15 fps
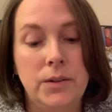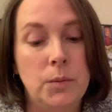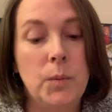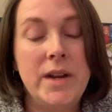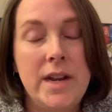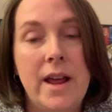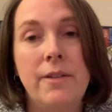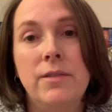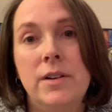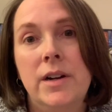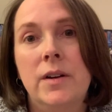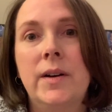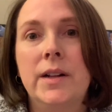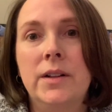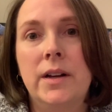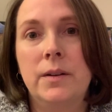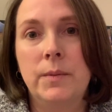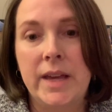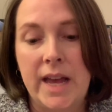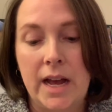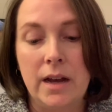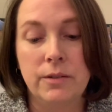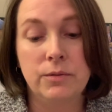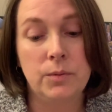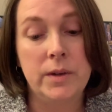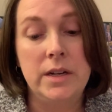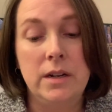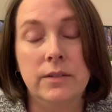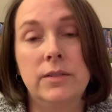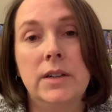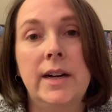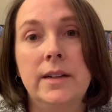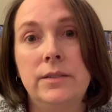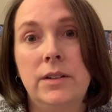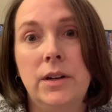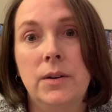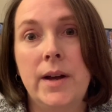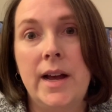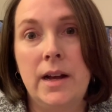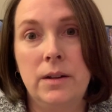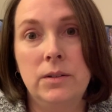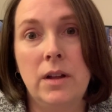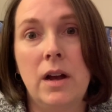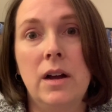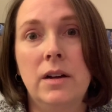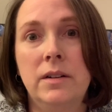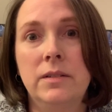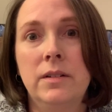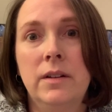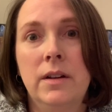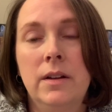We never know how long we have. We never know how long